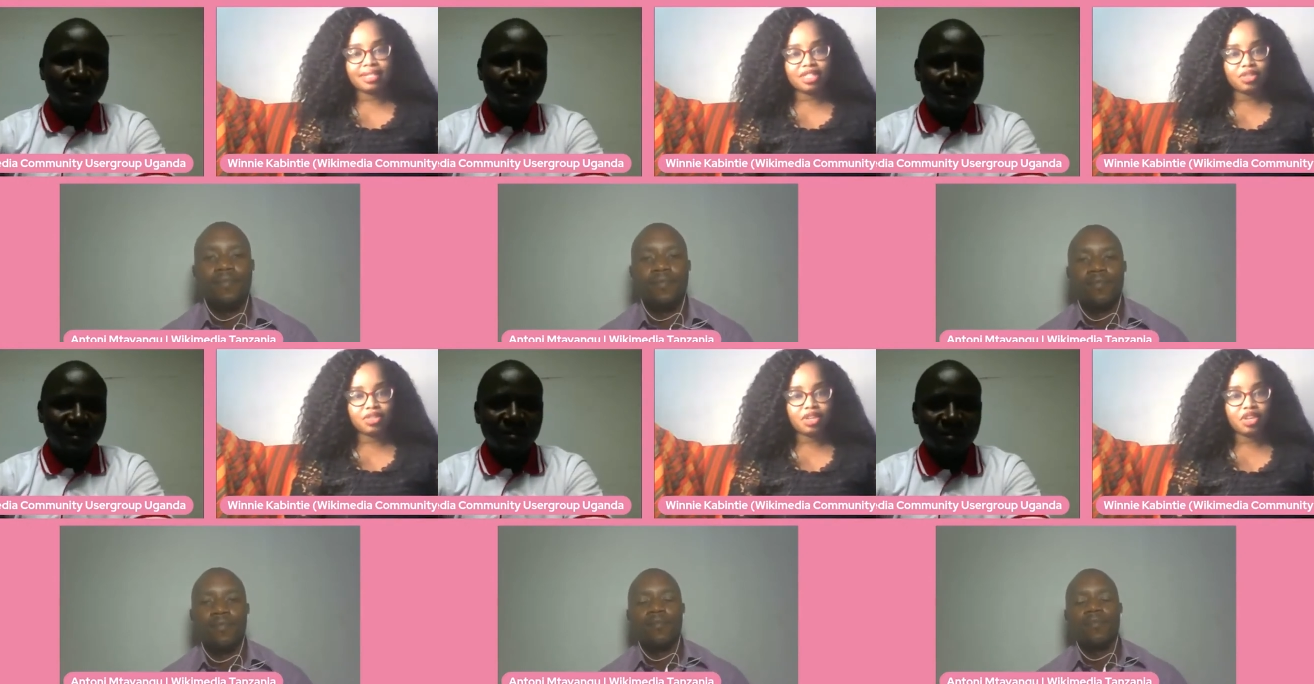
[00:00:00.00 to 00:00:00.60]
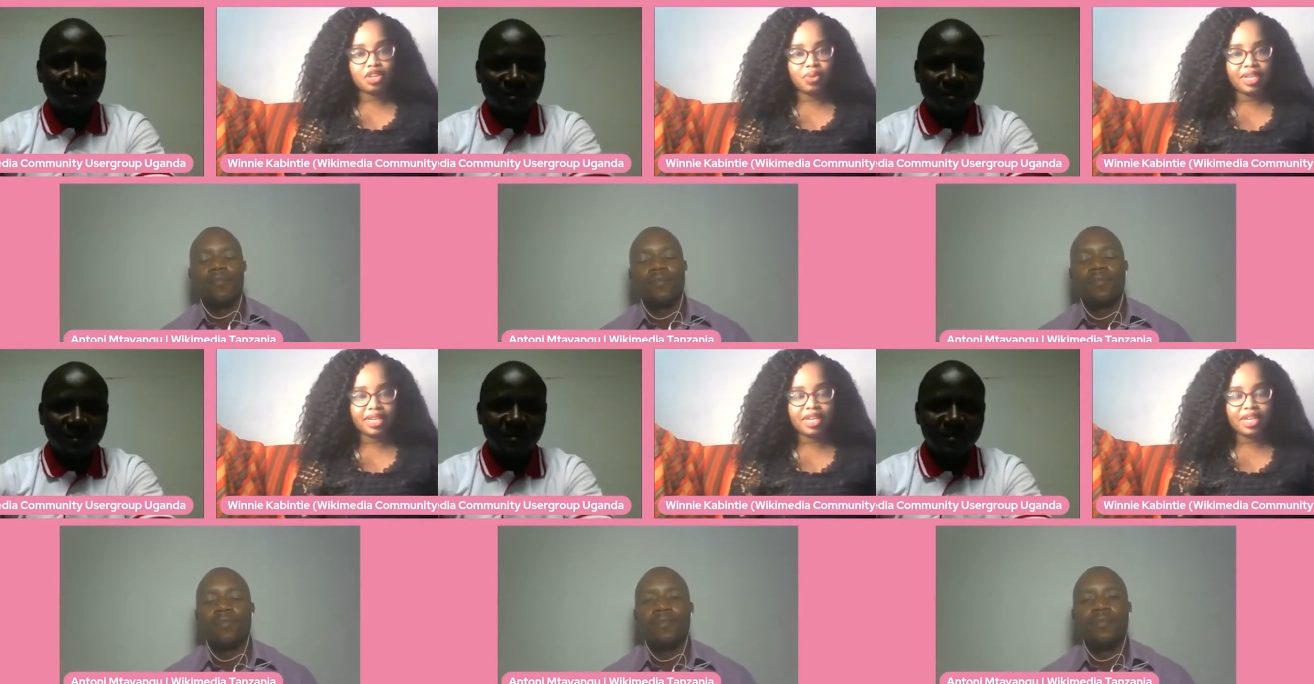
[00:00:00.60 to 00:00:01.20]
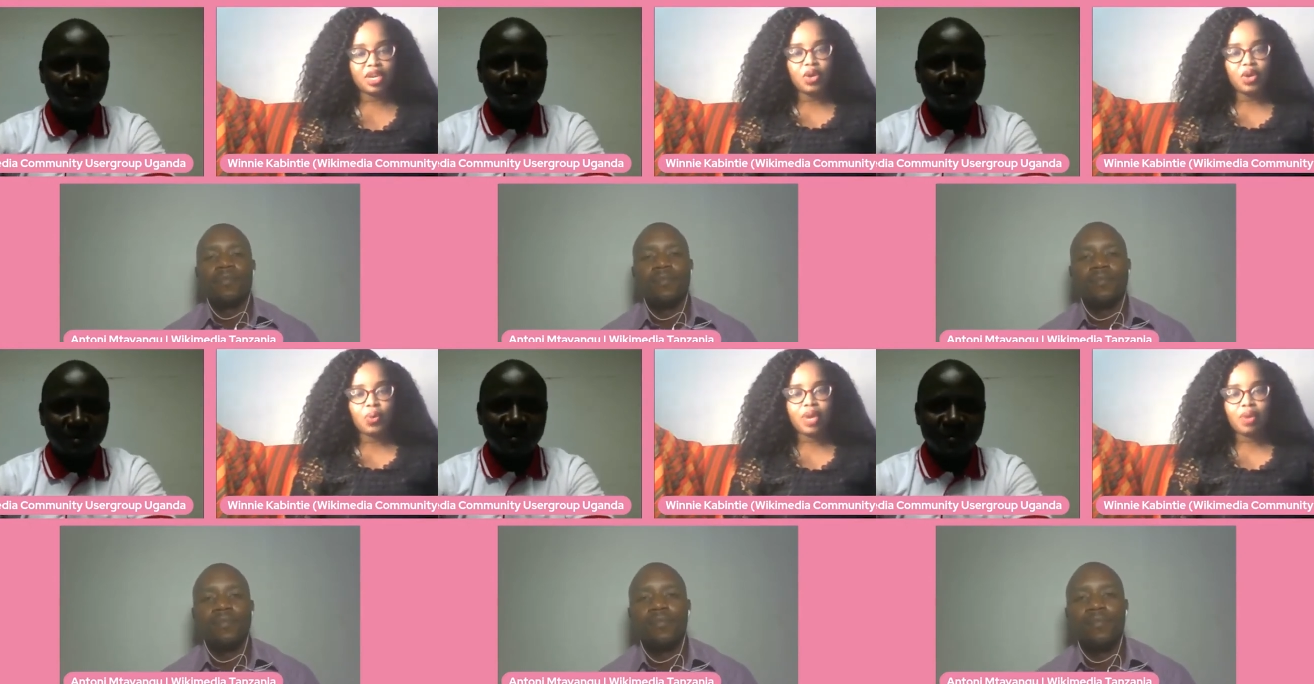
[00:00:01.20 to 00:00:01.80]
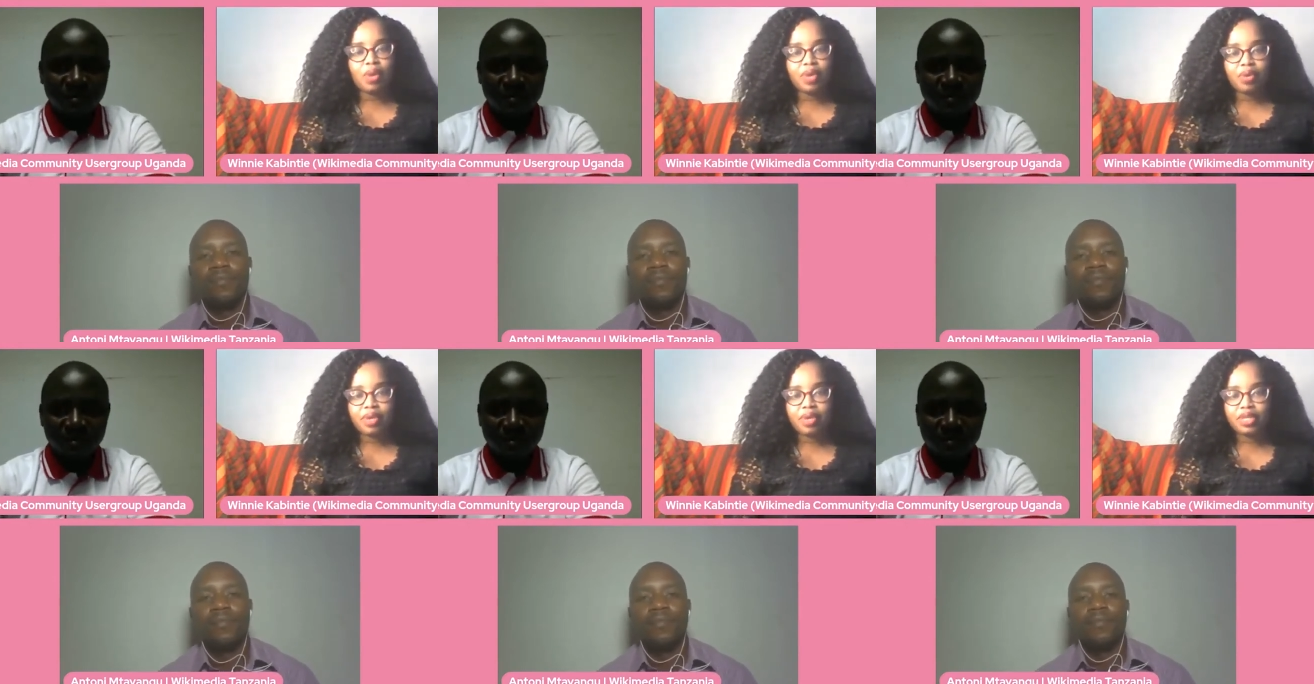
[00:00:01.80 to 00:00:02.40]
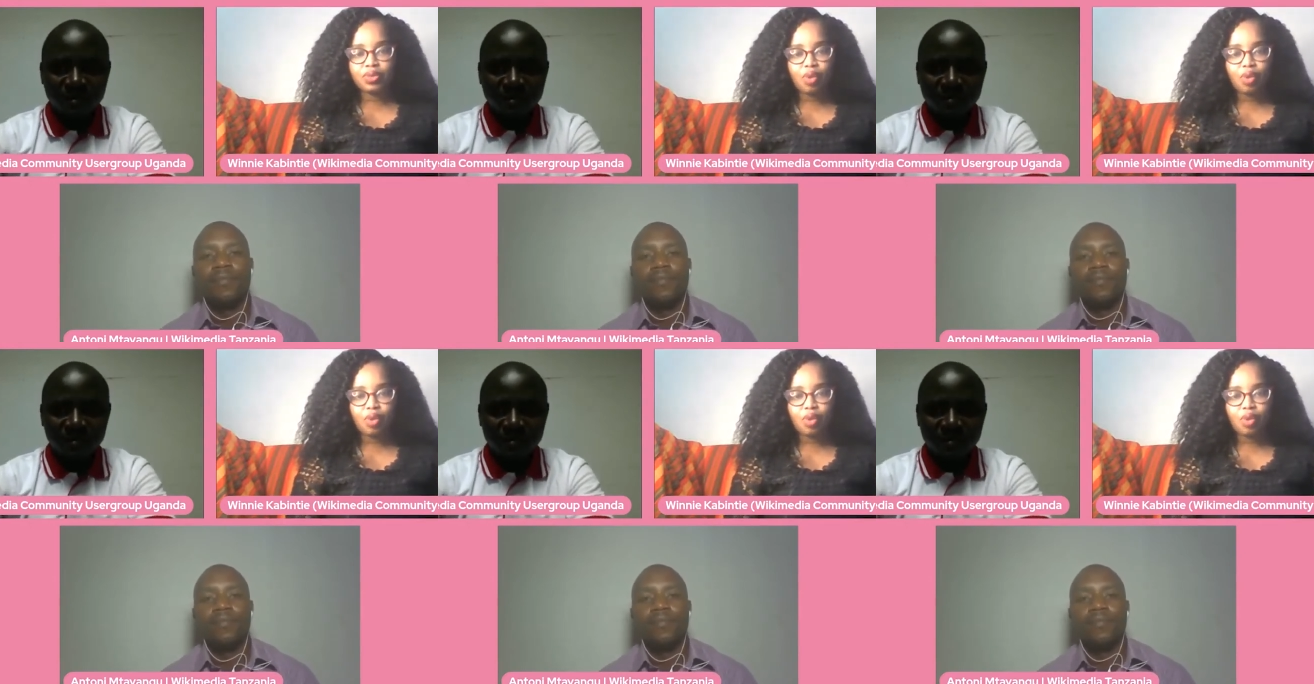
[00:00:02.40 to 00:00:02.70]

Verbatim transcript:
Speaker 1: session, Q&A, where we are going to